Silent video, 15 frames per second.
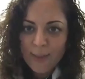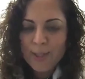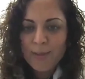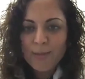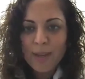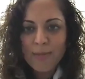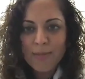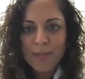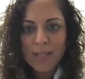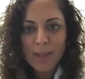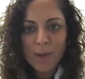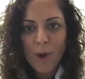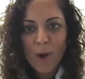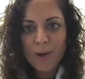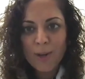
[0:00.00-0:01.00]
They're sometimes a
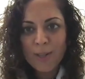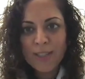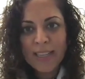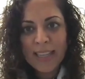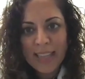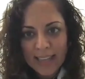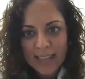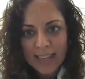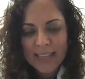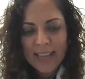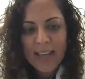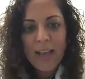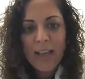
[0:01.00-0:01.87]
little harder to get,